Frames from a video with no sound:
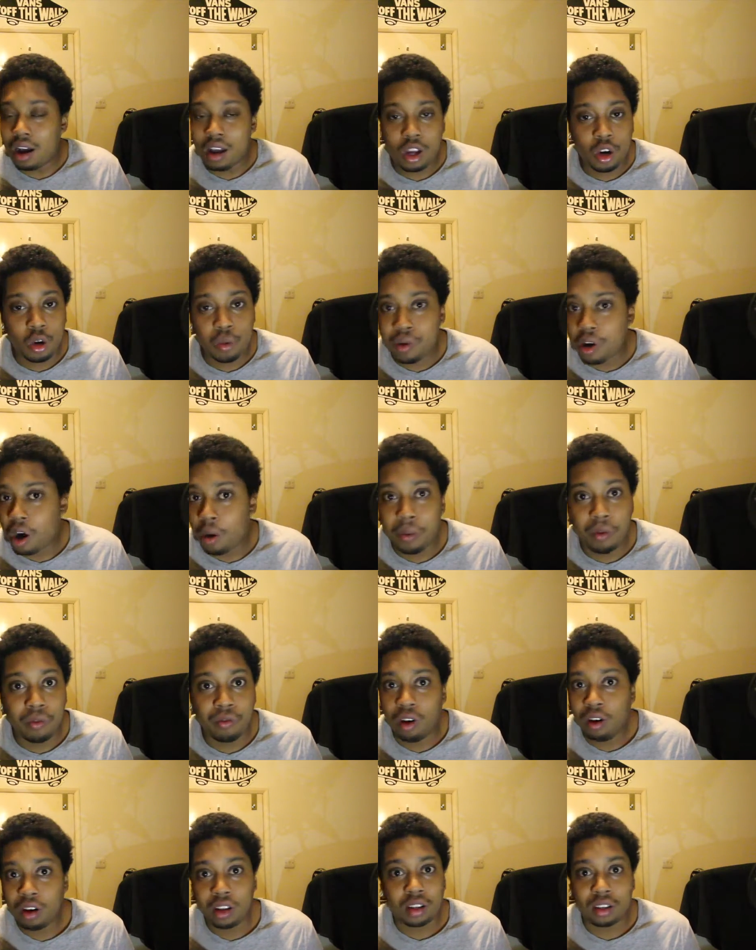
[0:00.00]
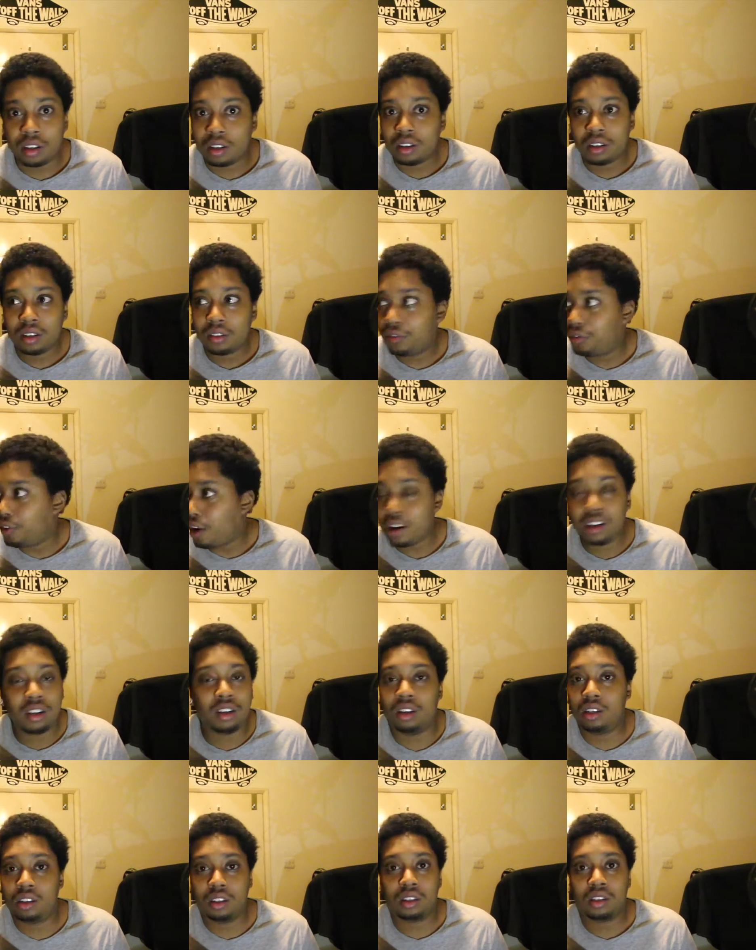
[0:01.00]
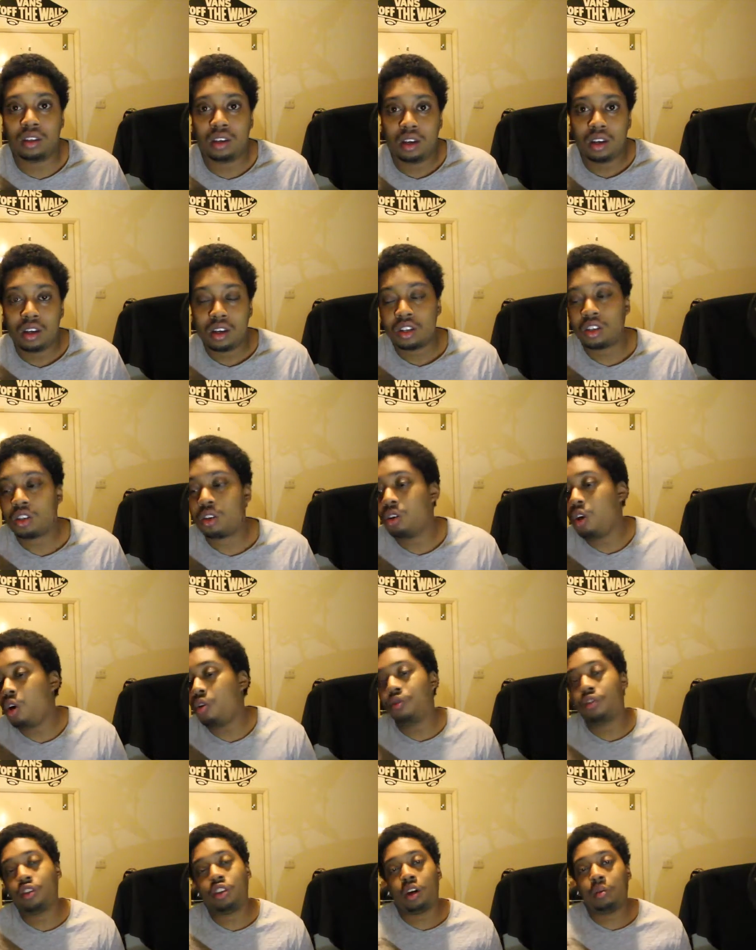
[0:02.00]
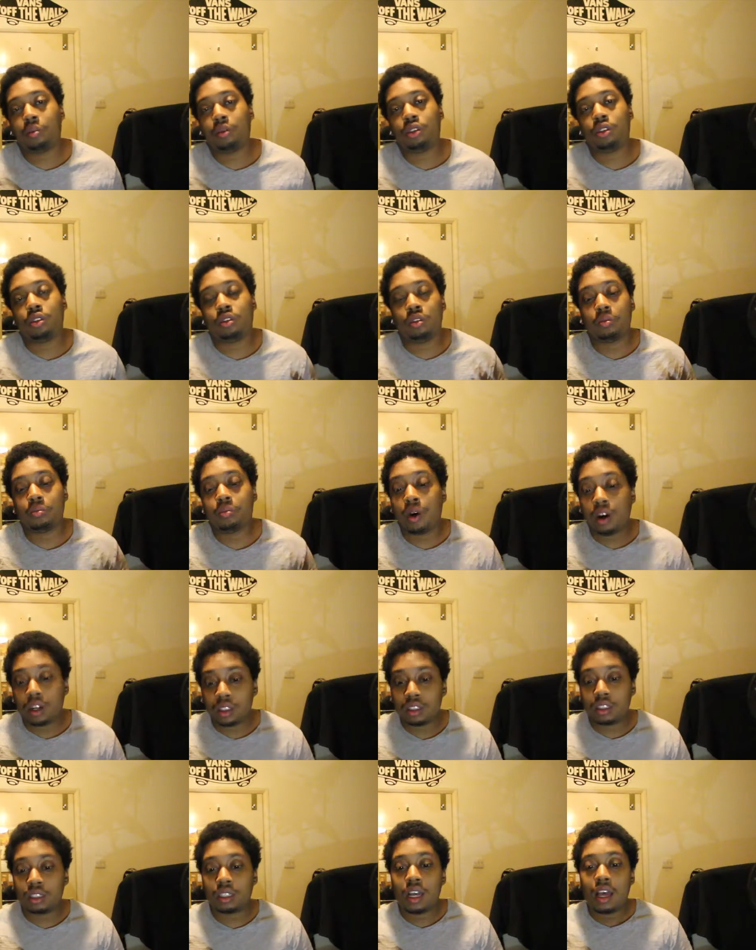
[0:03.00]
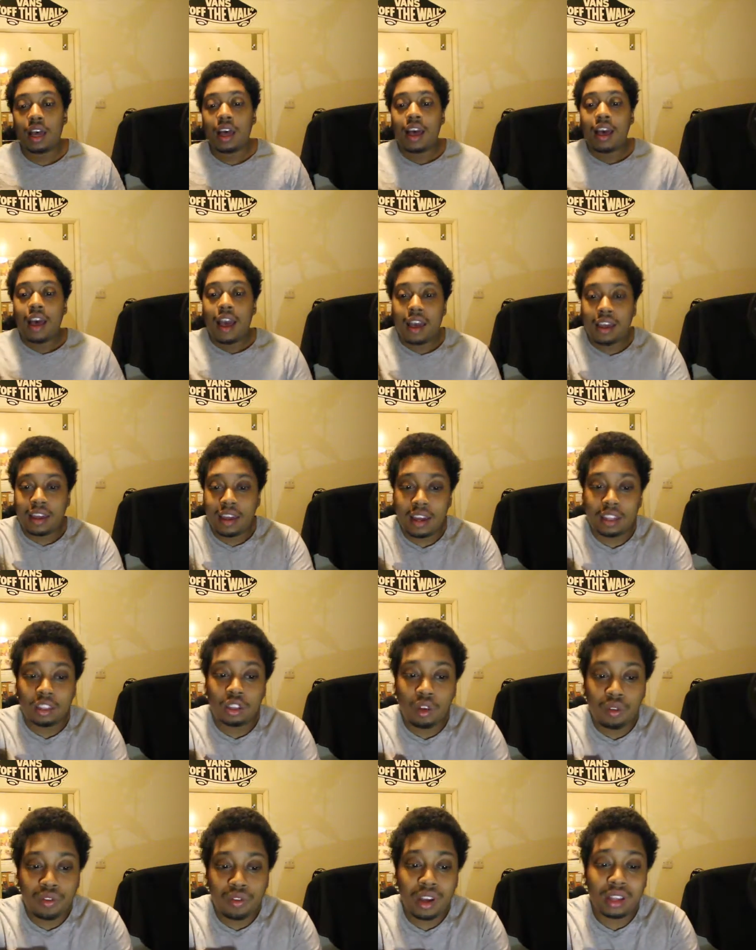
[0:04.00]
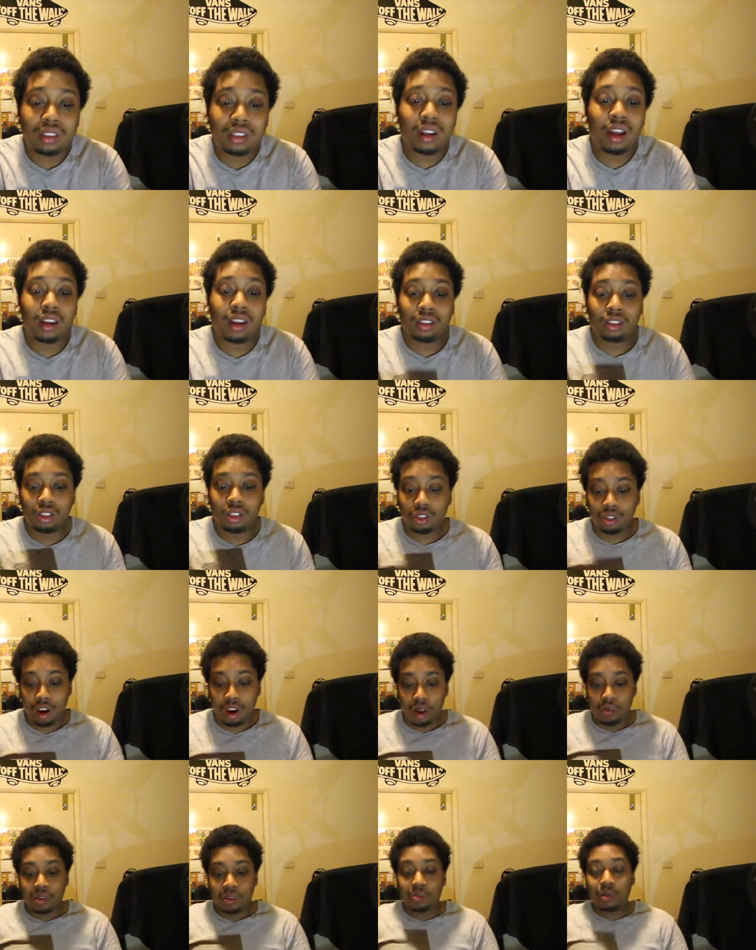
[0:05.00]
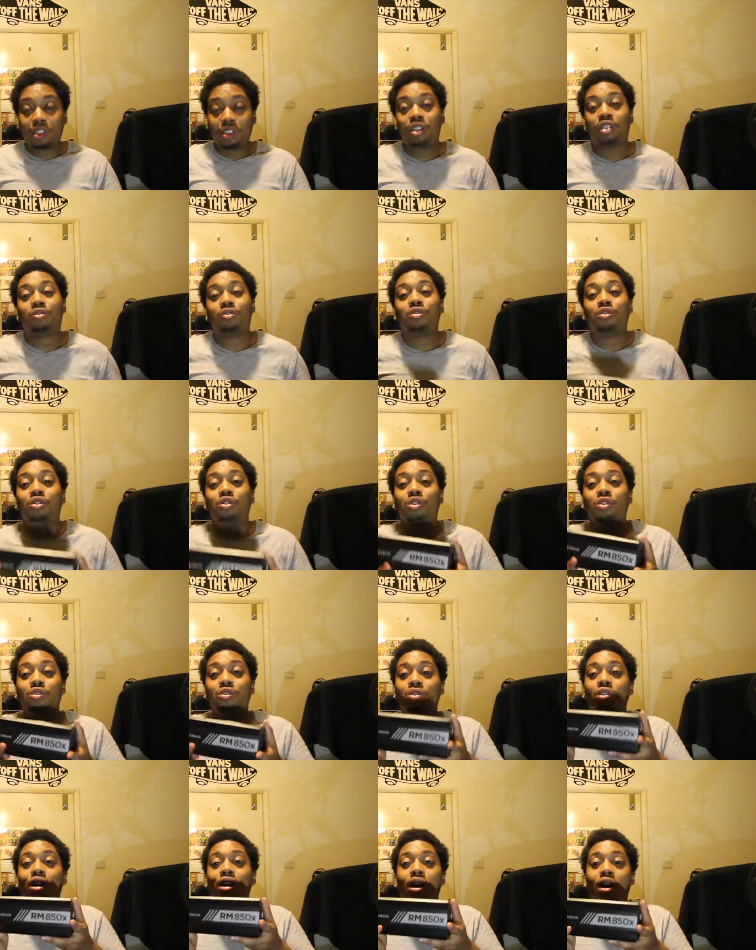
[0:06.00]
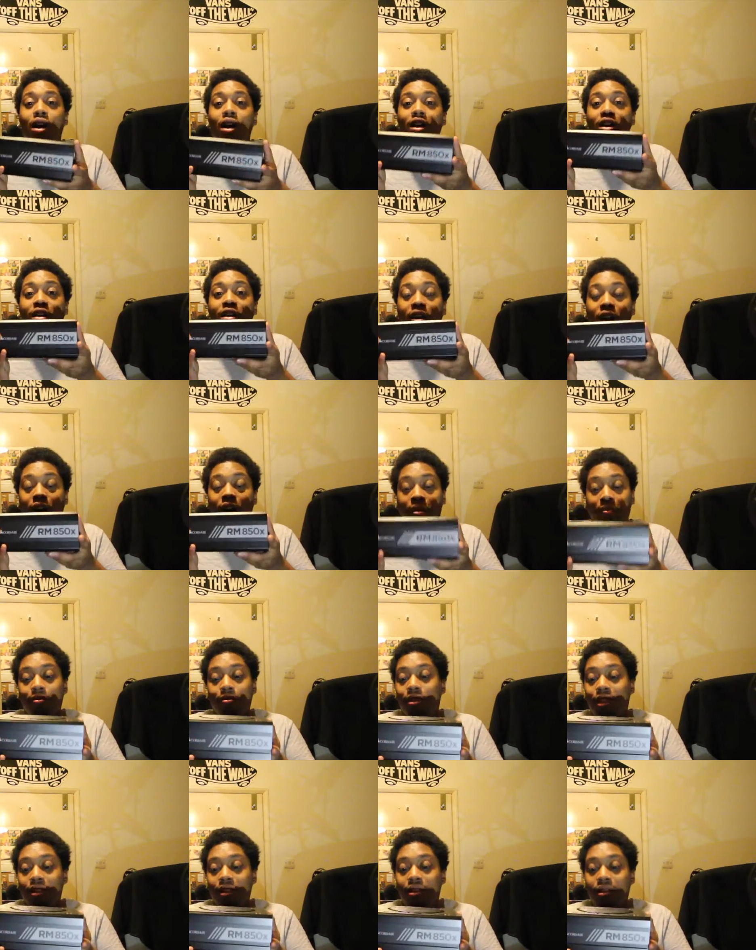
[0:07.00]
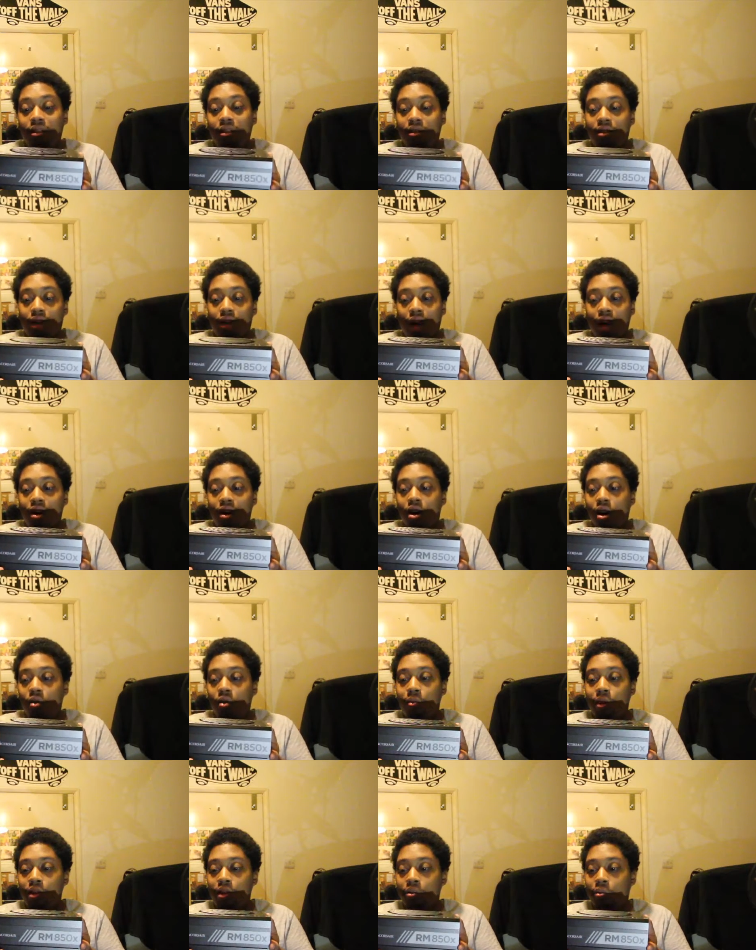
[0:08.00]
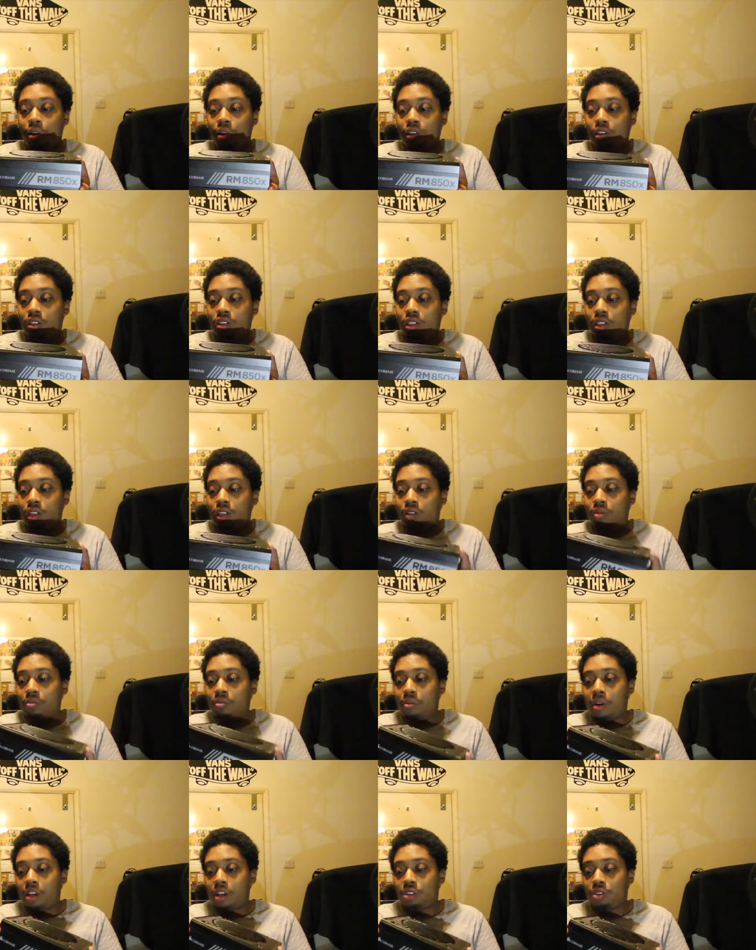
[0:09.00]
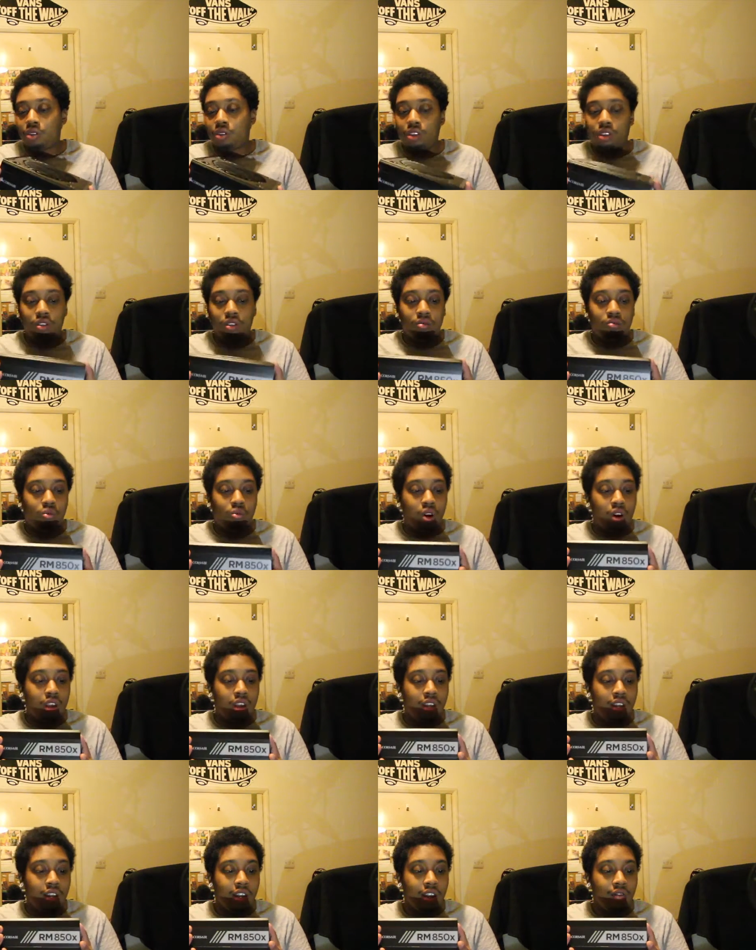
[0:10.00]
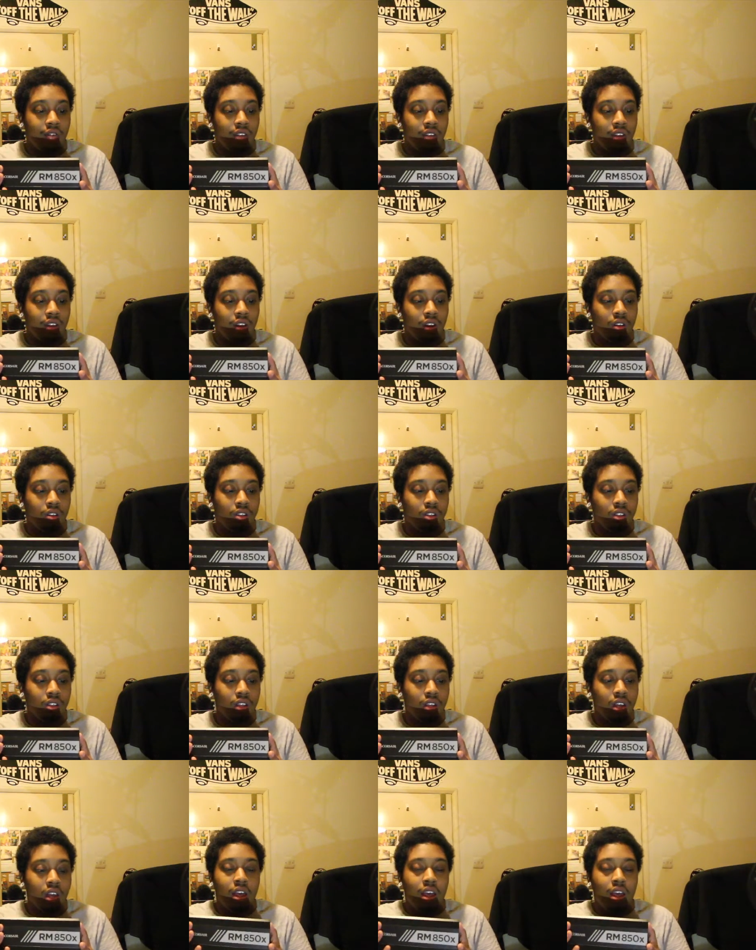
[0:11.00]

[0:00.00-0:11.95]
it'll be up and running finally. So hopefully that'll be soon. But again, don't forget to like and subscribe, especially if you're new. I can't wait to plug this in and make sure it's working and everything else.